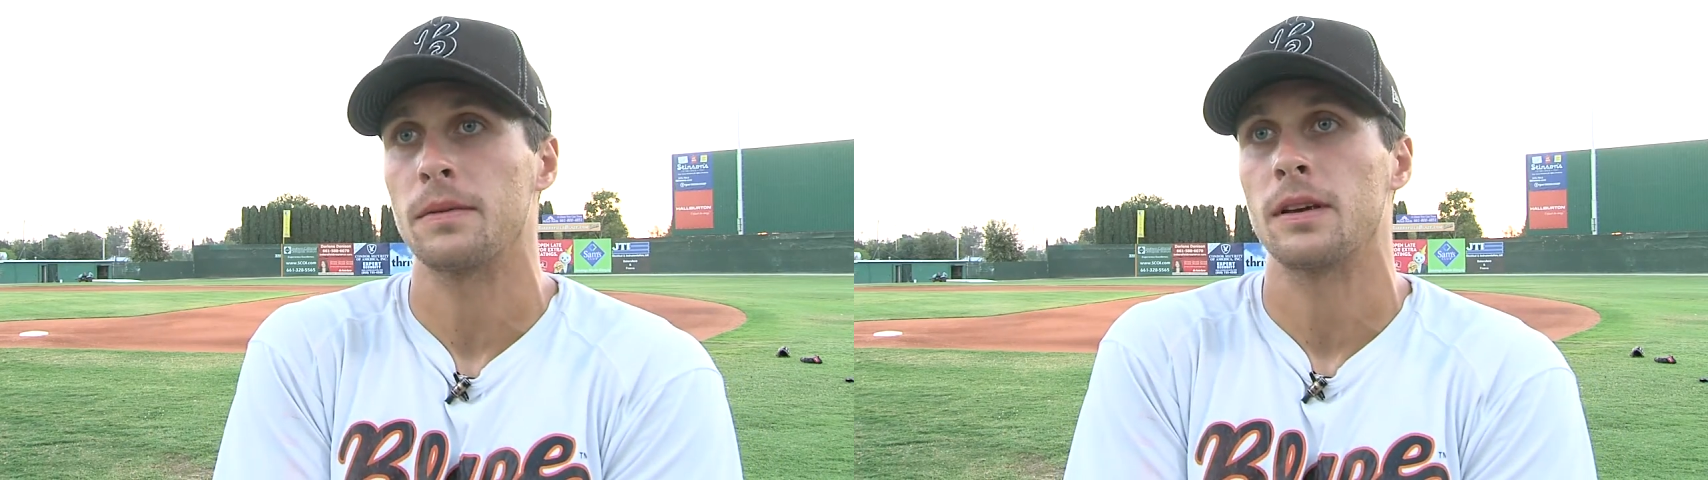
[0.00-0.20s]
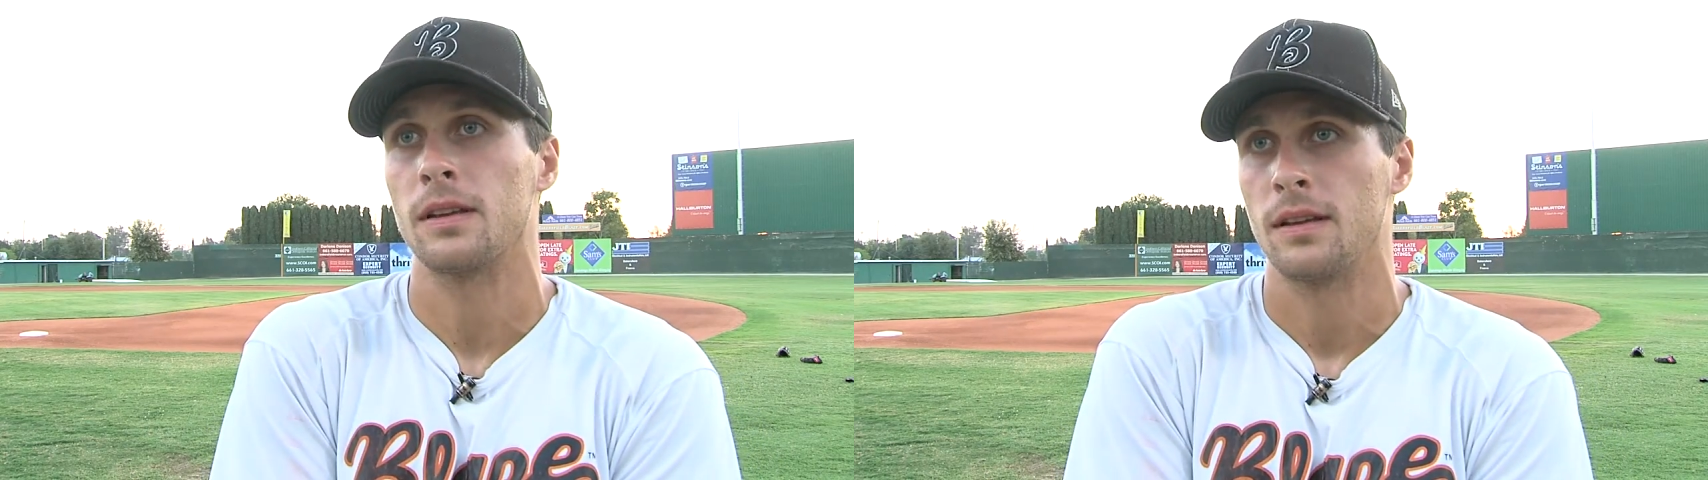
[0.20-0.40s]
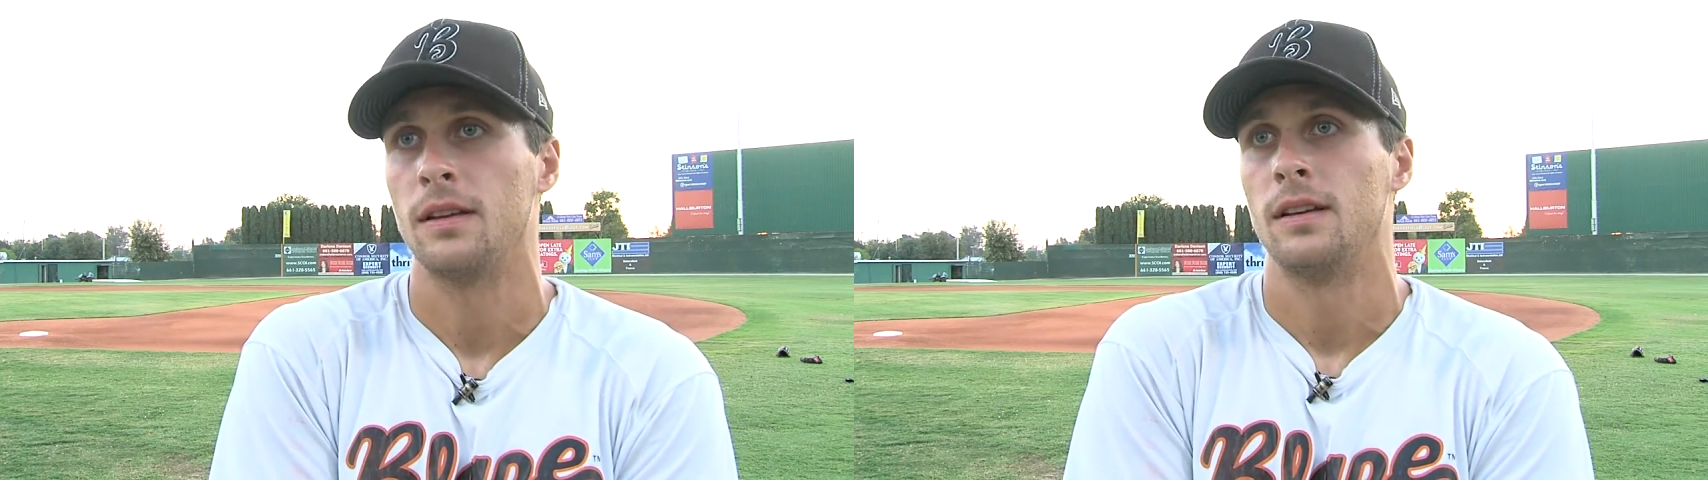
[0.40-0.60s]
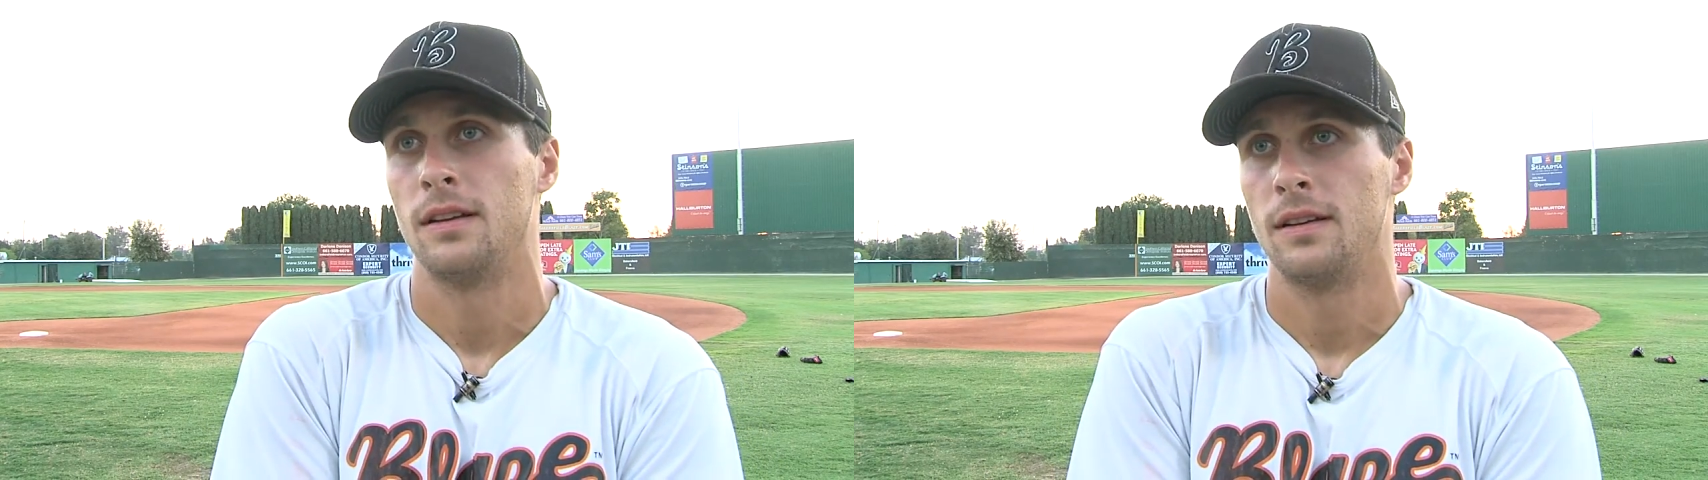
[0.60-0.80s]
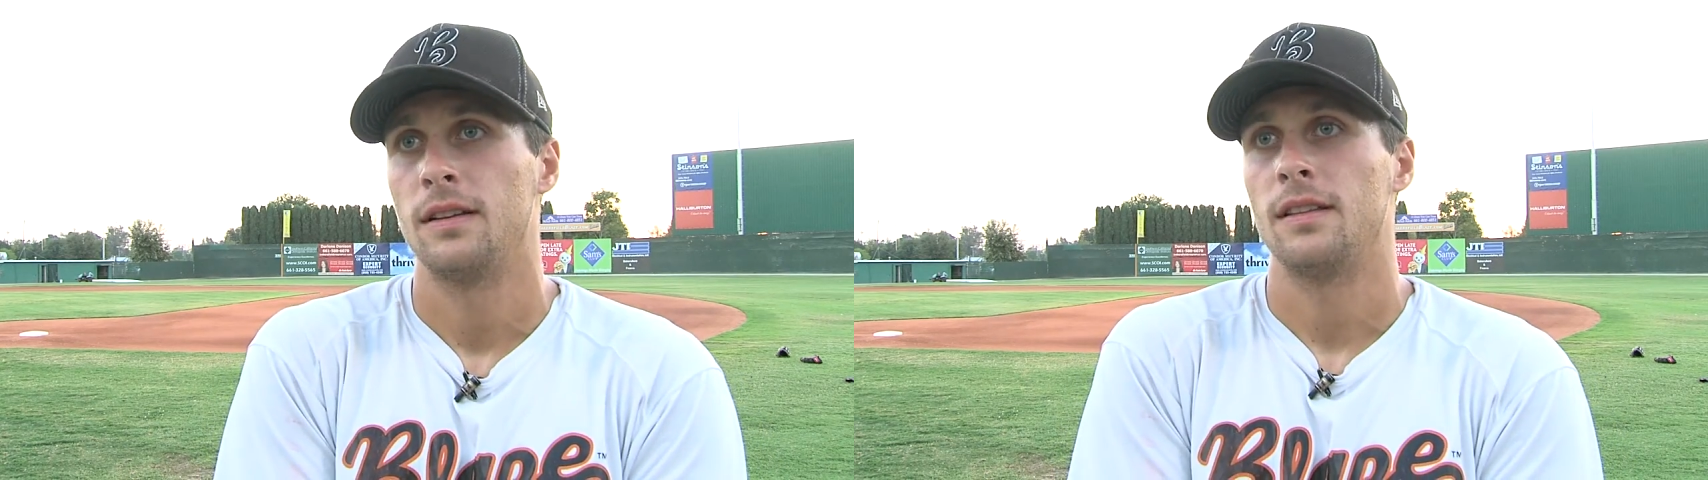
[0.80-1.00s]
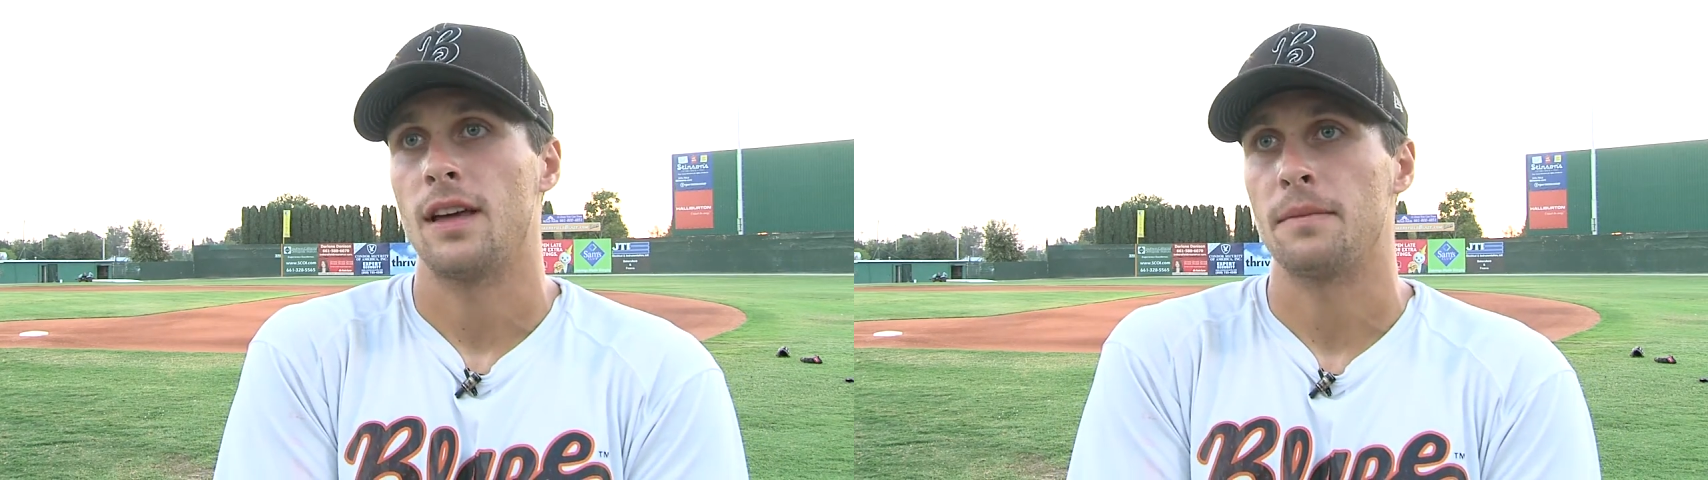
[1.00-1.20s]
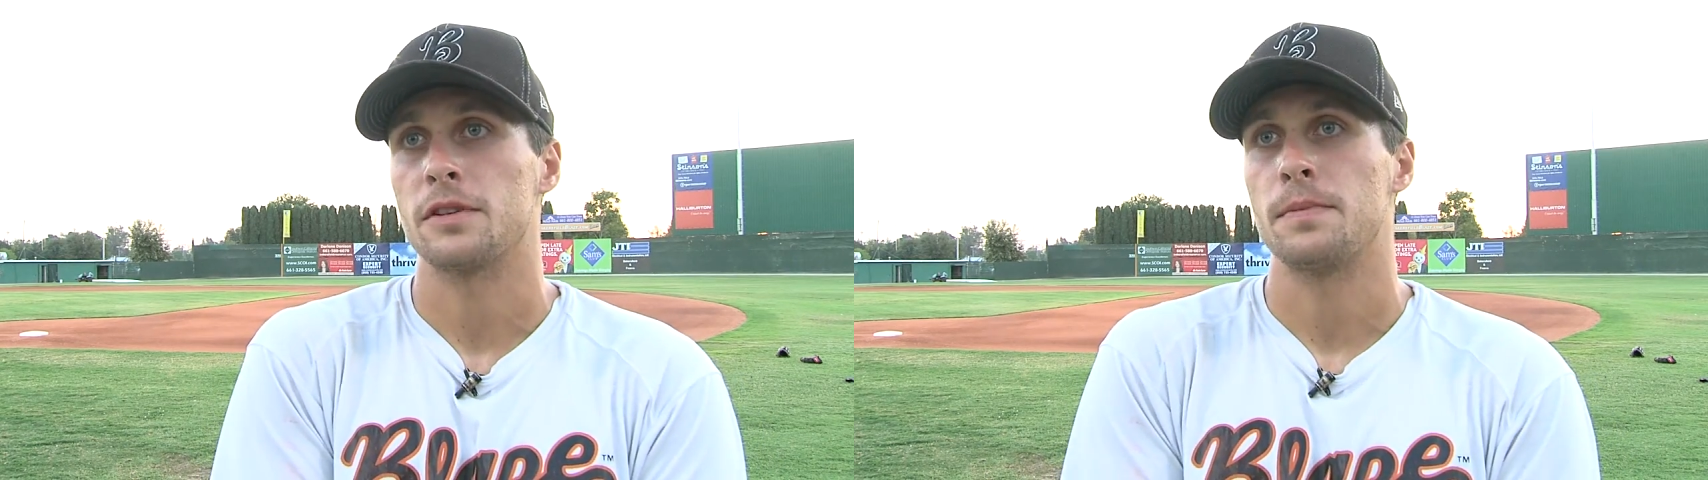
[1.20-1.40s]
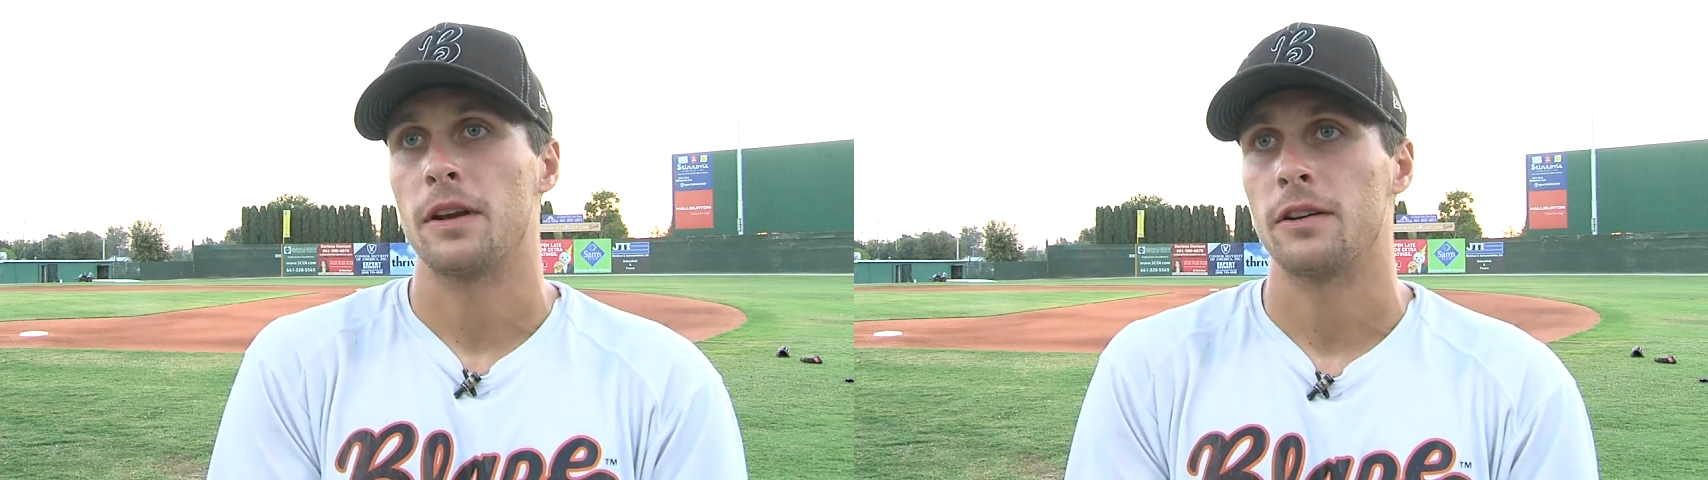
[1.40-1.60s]
be that much
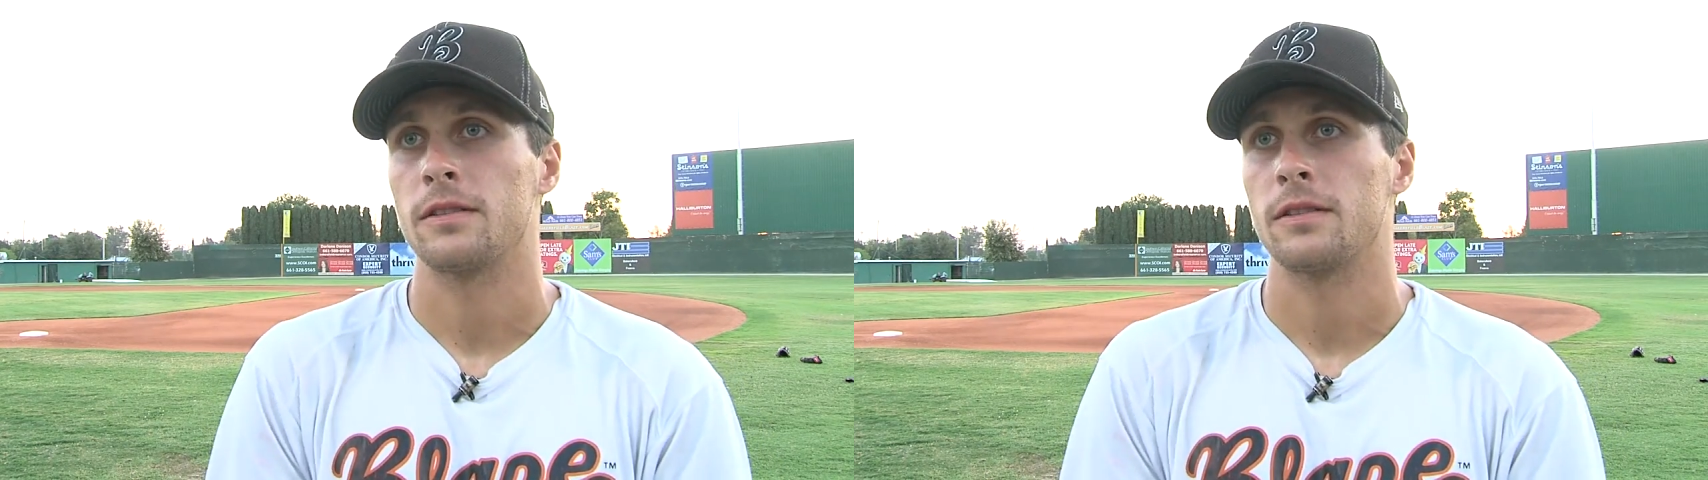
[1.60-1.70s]
better.